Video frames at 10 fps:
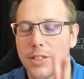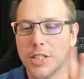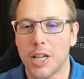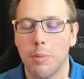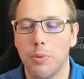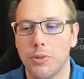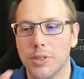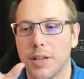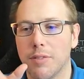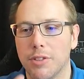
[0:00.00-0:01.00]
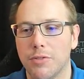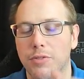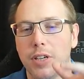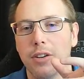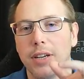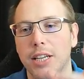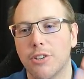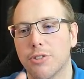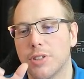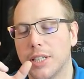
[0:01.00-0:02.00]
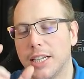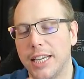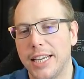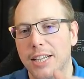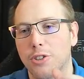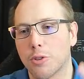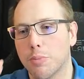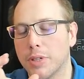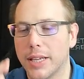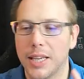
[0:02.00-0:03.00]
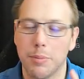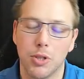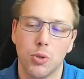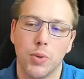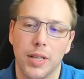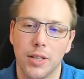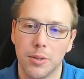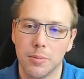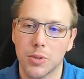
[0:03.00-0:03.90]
tuples have this very interesting interplay between them.